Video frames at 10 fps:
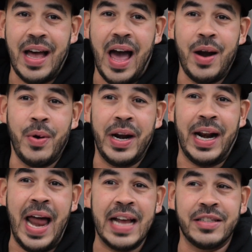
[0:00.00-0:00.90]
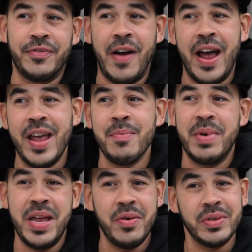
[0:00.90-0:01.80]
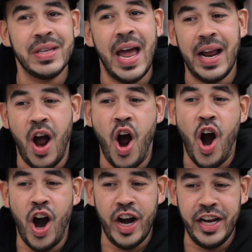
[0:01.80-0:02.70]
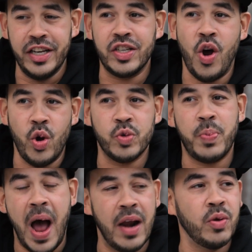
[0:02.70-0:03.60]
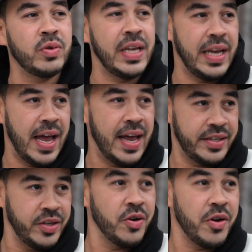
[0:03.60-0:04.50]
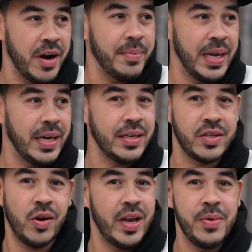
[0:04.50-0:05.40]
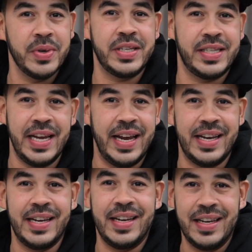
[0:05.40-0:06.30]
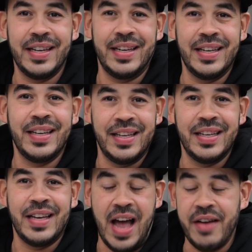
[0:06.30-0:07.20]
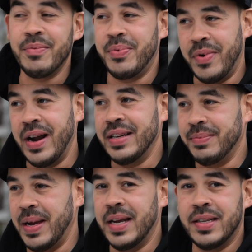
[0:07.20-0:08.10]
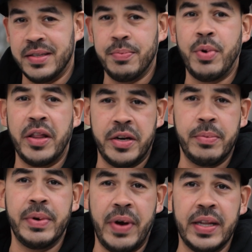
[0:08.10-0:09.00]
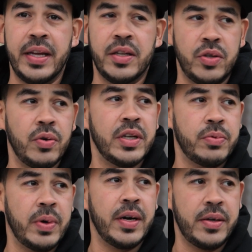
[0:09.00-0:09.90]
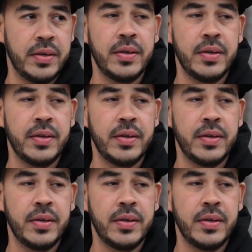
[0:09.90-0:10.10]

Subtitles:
I don't want to classify him, but he was like our East Coast Paulo Diaz, you know what I mean? So he was sick. Ivan Perez, man. It's a brother to me right there too as well.